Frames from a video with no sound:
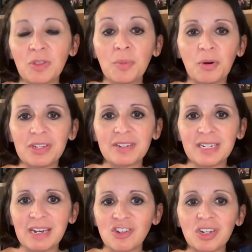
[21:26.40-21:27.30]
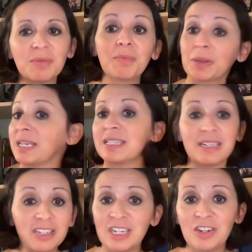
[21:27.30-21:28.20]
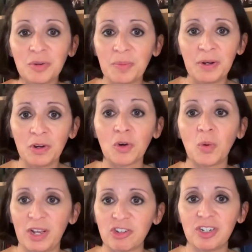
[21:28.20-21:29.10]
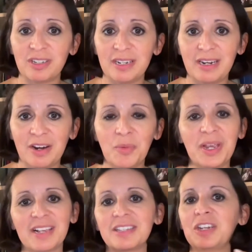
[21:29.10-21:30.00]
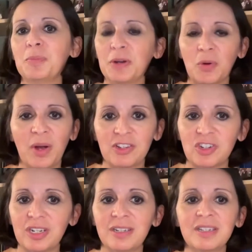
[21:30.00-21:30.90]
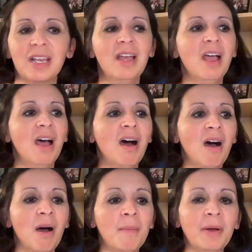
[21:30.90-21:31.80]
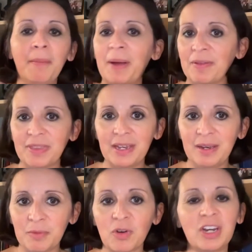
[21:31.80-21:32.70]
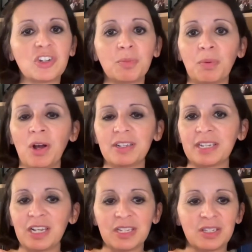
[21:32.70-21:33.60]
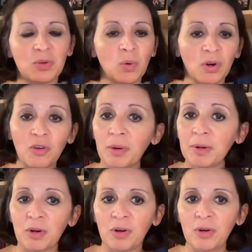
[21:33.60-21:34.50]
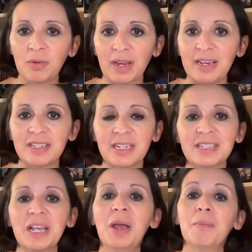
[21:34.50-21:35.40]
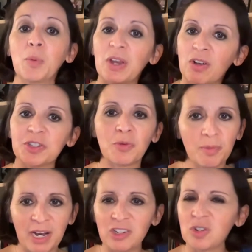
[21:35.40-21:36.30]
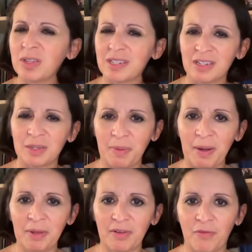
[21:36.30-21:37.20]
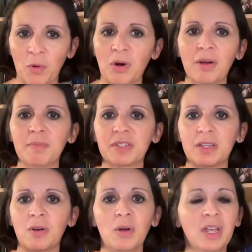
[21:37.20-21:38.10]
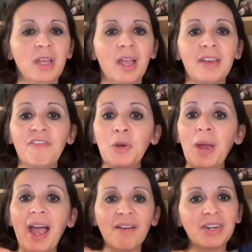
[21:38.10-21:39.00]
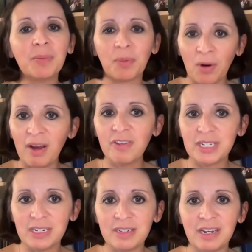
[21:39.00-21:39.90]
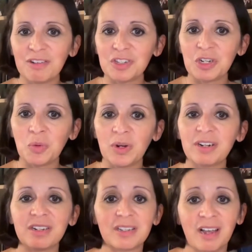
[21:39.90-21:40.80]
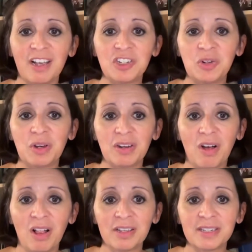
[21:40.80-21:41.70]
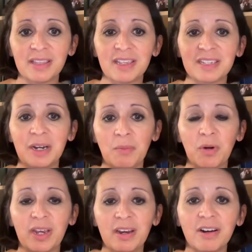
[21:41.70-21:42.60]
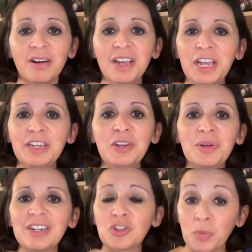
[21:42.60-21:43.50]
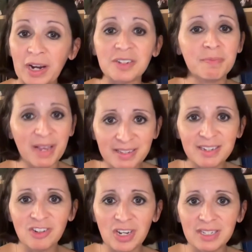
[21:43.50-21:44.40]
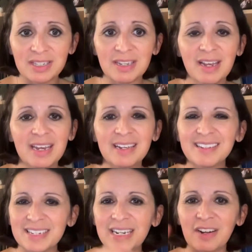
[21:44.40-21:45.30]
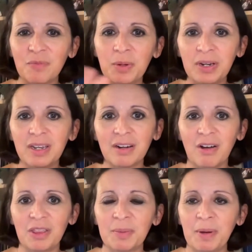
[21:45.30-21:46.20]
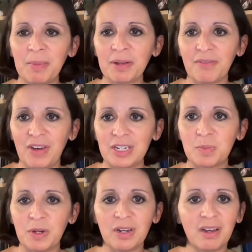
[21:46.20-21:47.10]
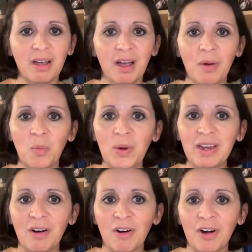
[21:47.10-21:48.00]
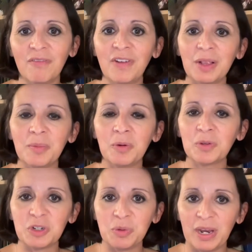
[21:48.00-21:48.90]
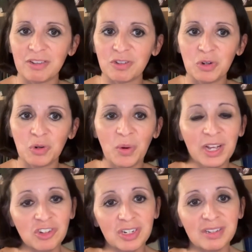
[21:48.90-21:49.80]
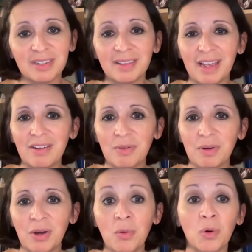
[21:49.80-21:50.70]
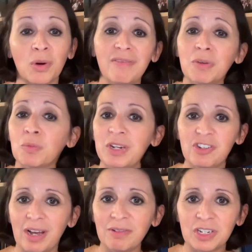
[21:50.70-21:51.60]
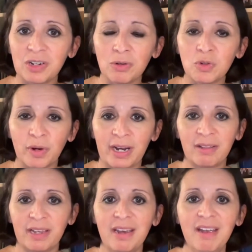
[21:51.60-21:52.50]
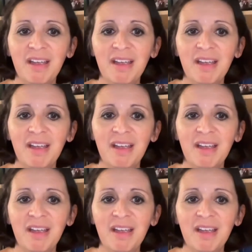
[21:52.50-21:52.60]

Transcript: presentation, please continue to put your questions in here. We ask that you put questions about the immigration process or criminal cases, but we also remind you this is a public forum. So if you have any private details that you want to discuss, you can call us at this number here. You can direct message us instead of putting it on the public Facebook. We are available to answer your questions and let you know, or even reach out to you directly